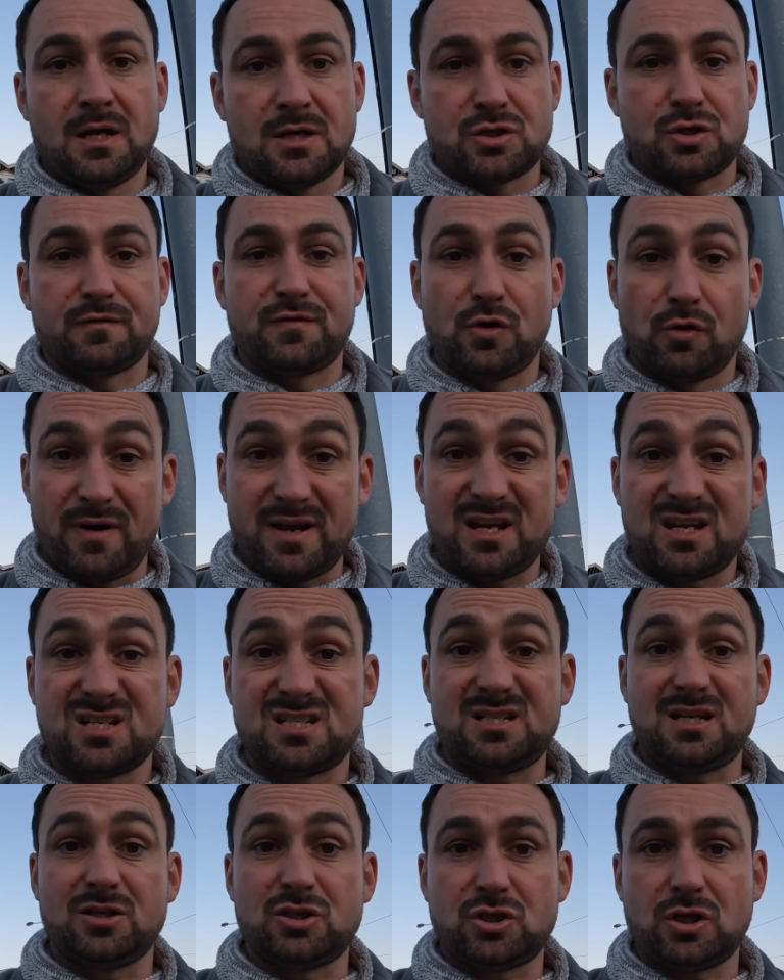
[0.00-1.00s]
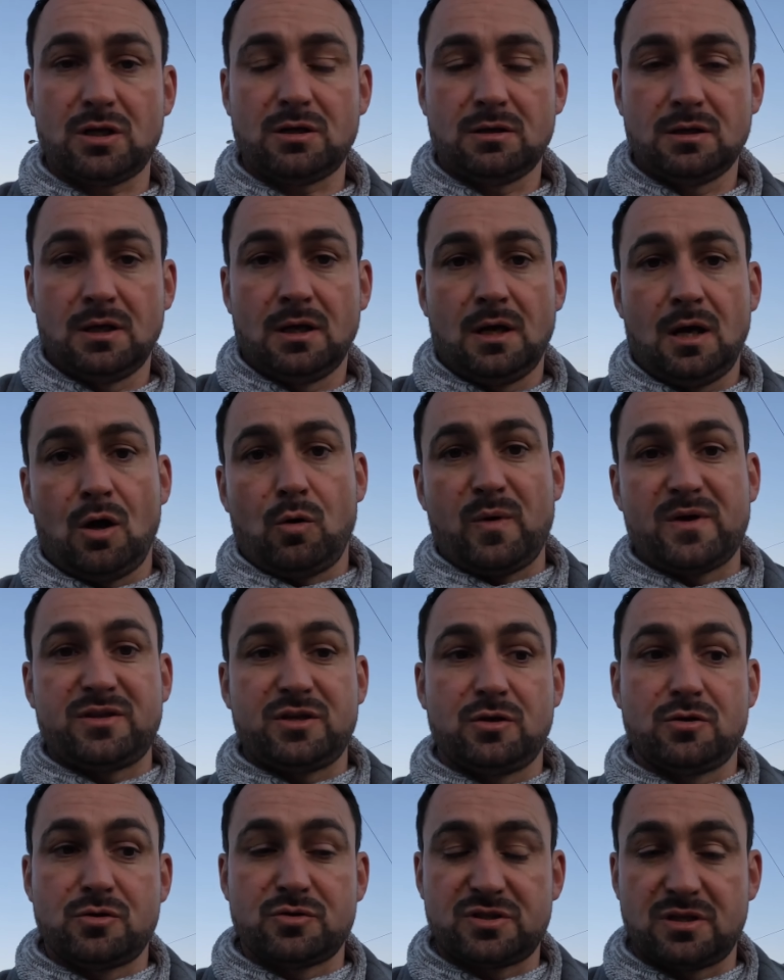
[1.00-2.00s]
So if you're in Kosice, whether
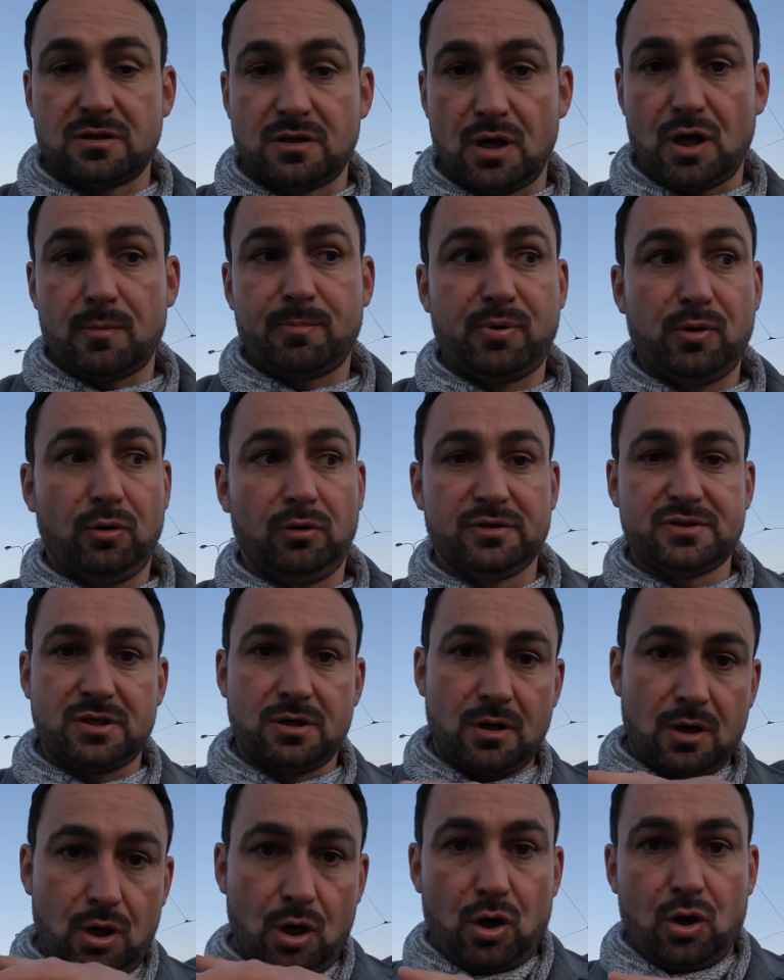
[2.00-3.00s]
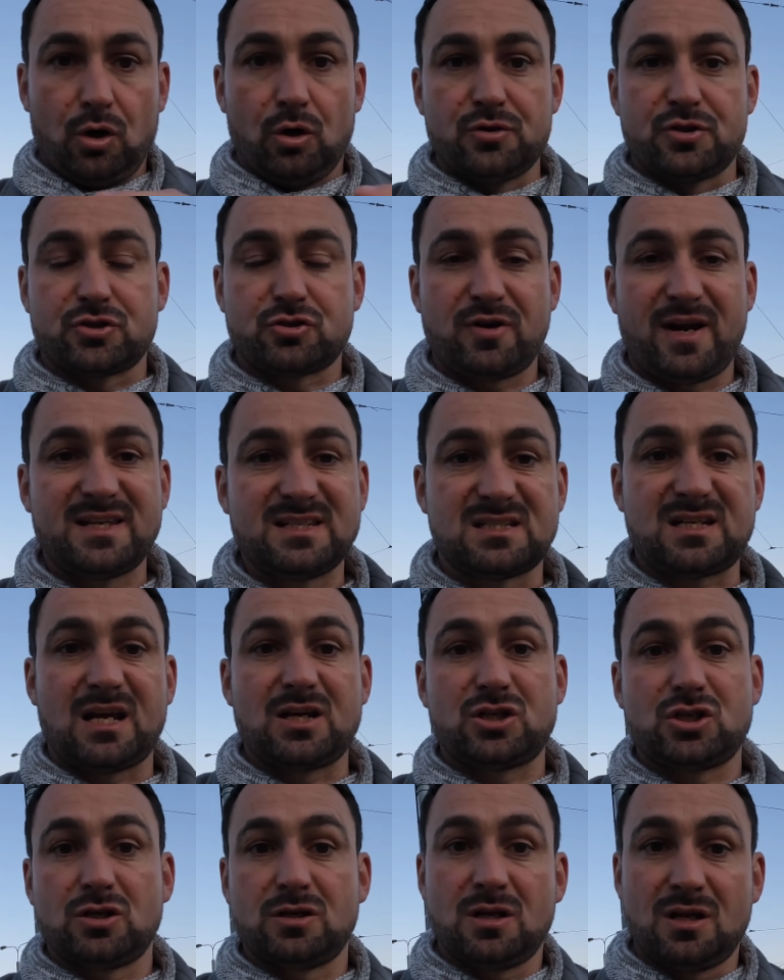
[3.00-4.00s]
you're using the airport or the train
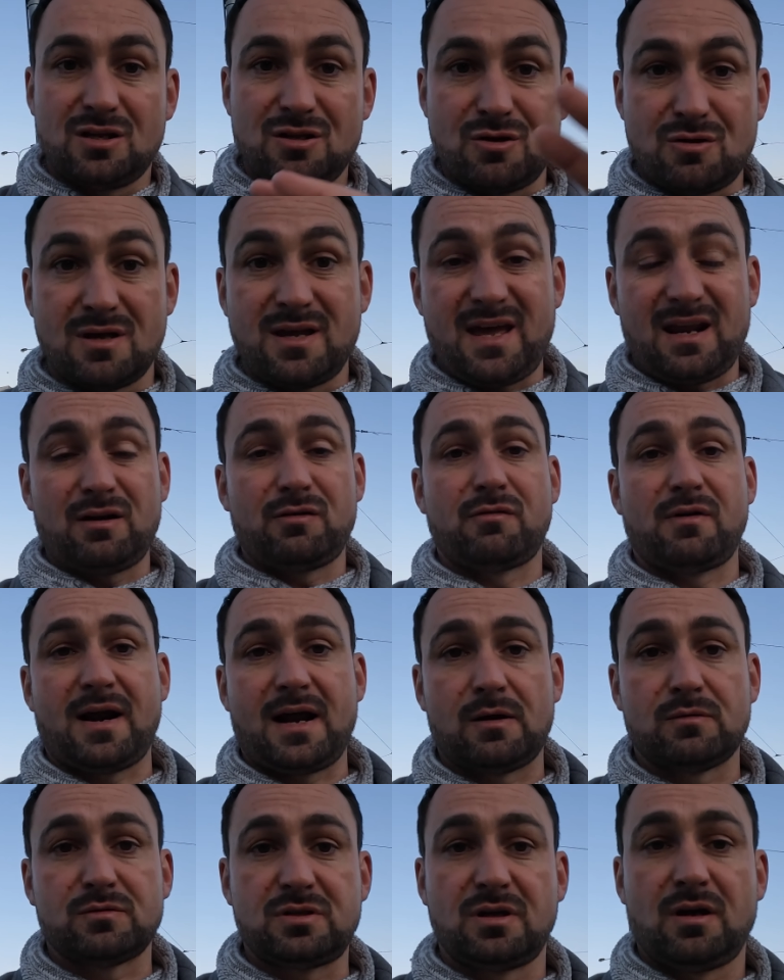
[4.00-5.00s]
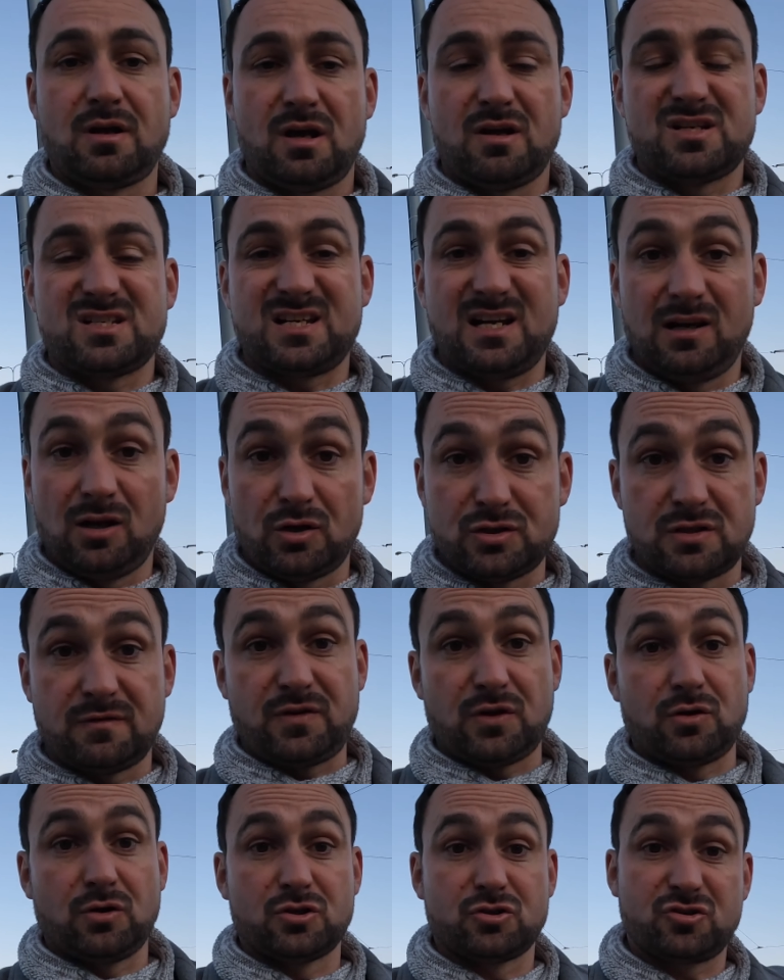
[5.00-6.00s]
station, you can get around, see lots of
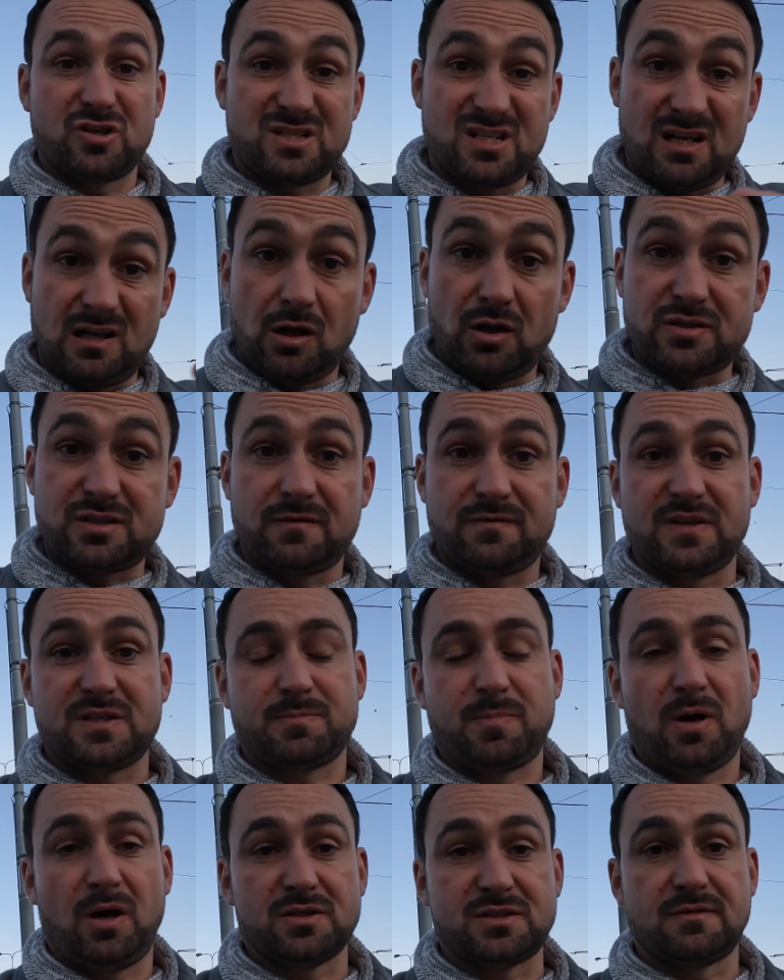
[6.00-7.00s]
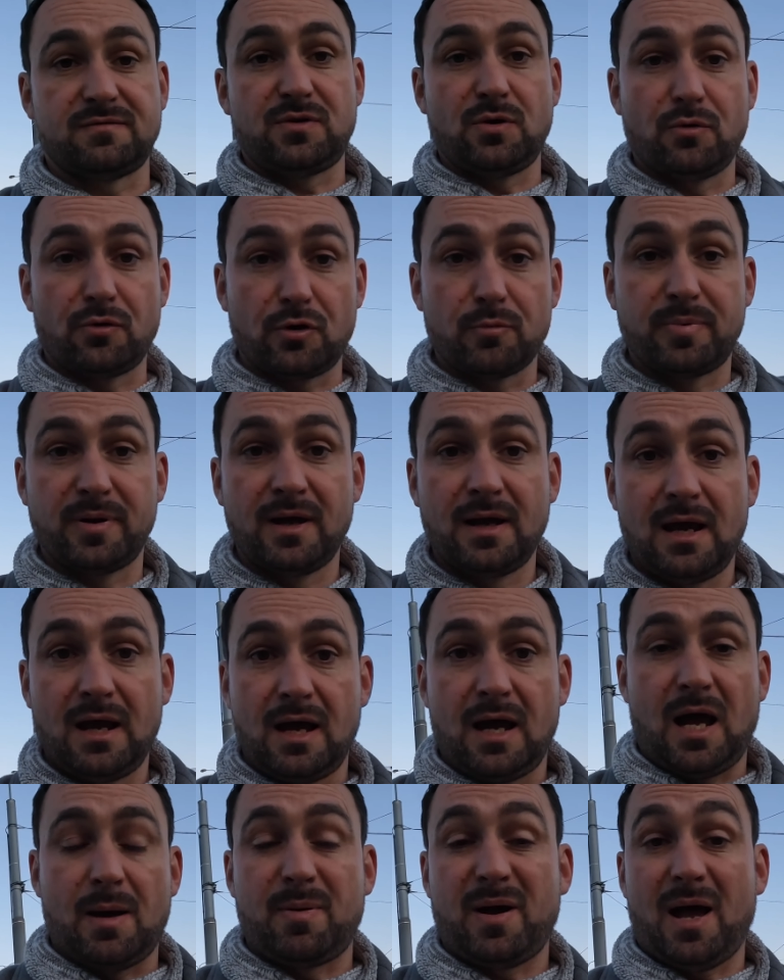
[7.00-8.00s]
the country, see lots of this parts of Europe,
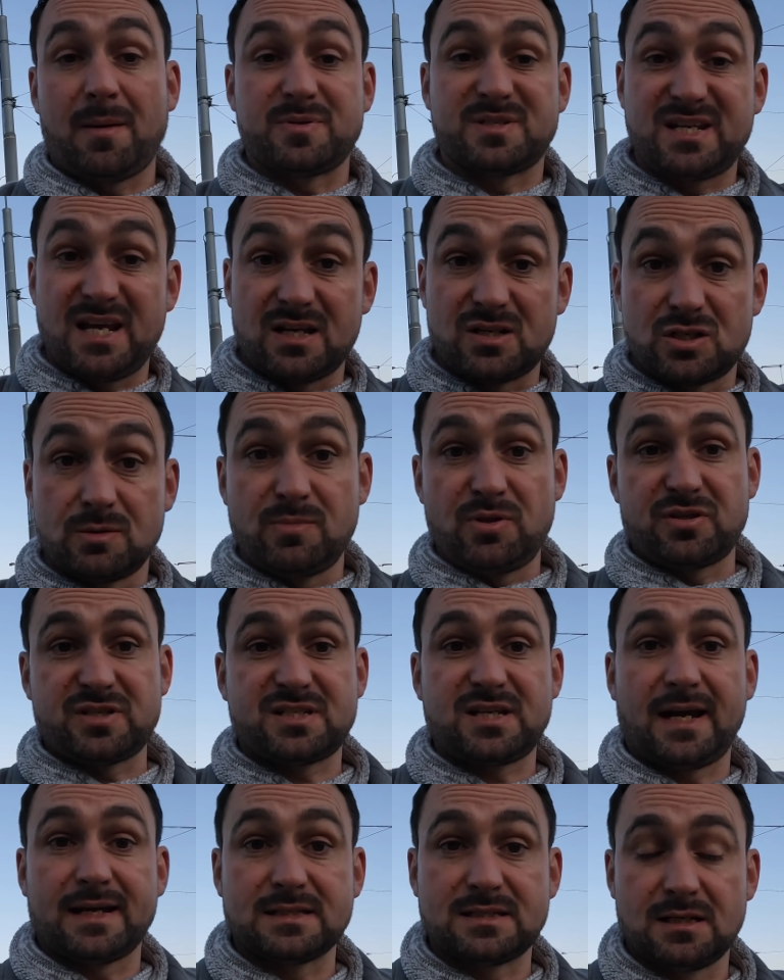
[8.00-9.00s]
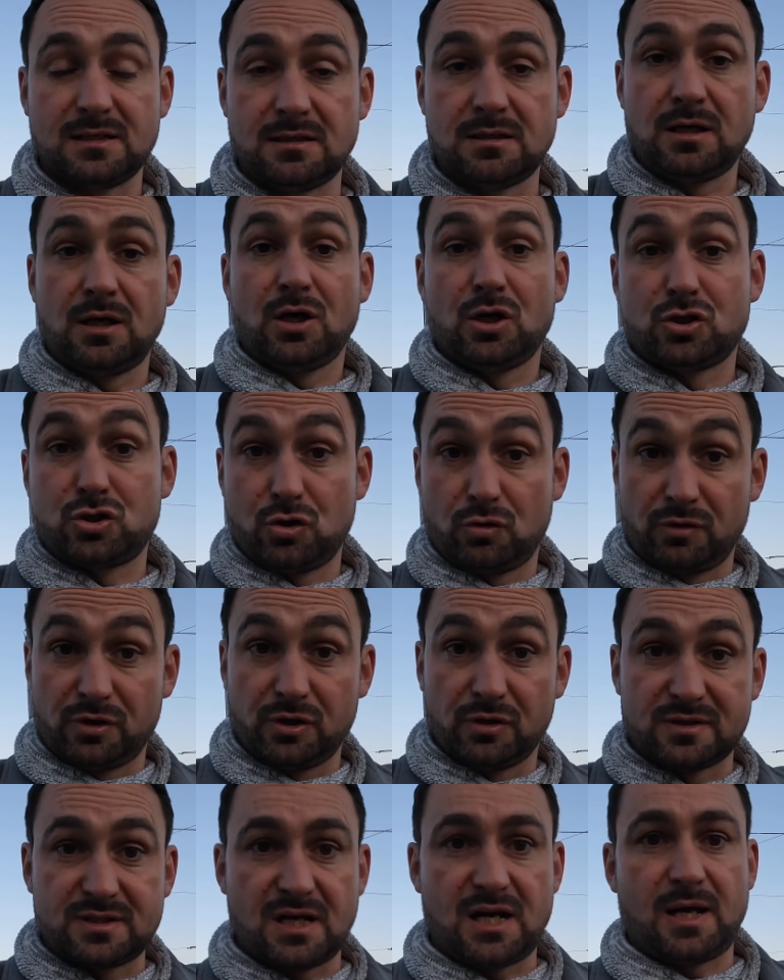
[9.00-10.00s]
and perhaps take some other sites in during
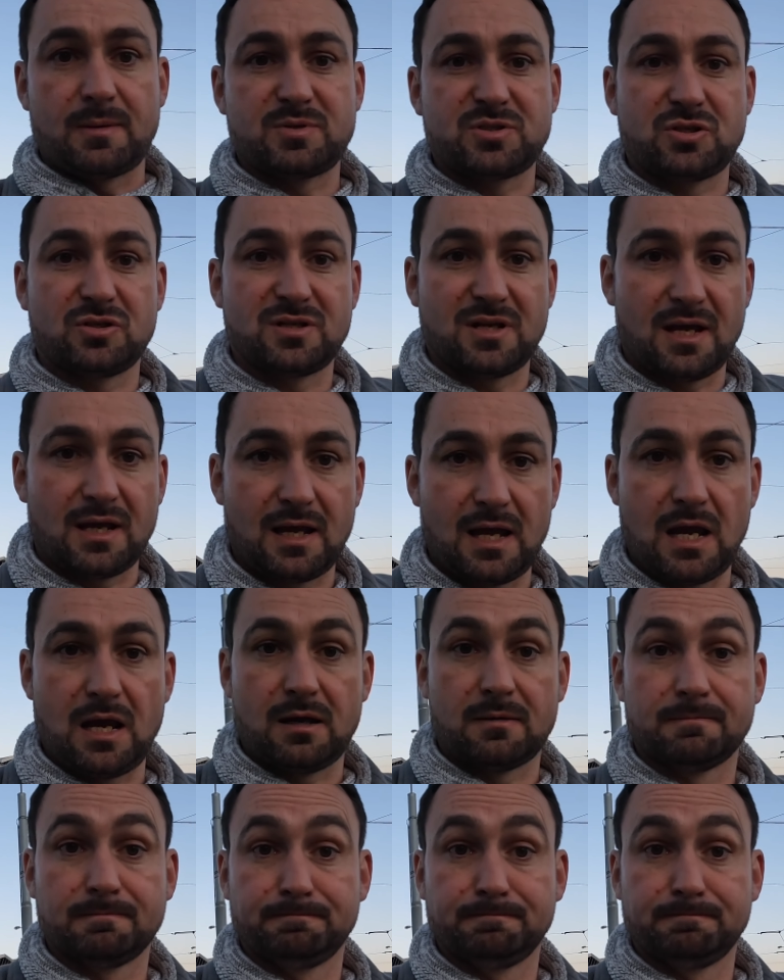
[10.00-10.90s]
your time studying here.